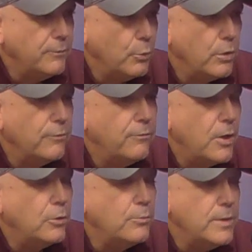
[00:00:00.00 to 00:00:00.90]
if you want to
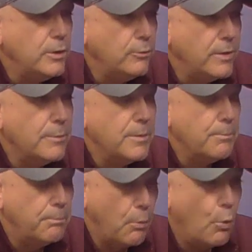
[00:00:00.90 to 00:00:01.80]
follow me, you've got to
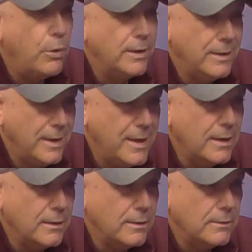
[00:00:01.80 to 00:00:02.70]
be born
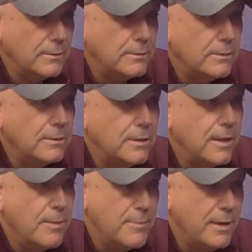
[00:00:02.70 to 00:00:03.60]
again.
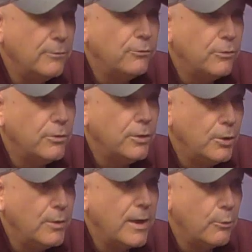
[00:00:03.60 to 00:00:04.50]
That means
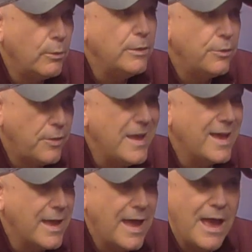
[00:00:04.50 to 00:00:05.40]
you got to
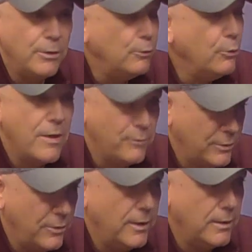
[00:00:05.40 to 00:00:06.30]
rethink how you do
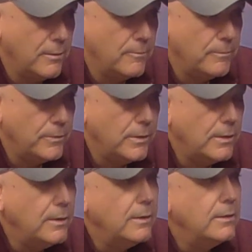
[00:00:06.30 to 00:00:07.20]
everything.
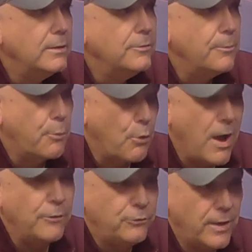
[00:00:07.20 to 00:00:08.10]
The
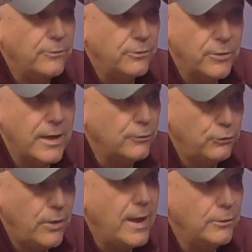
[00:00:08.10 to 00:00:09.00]
process has got to
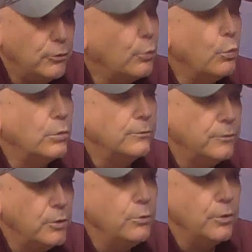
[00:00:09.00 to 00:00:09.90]
change. Your
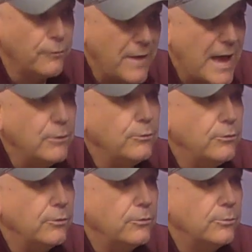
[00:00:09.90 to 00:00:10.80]
worldview, your value
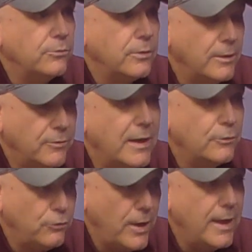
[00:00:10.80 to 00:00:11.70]
systems have got
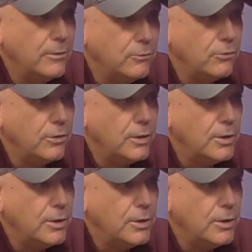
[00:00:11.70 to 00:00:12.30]
to change.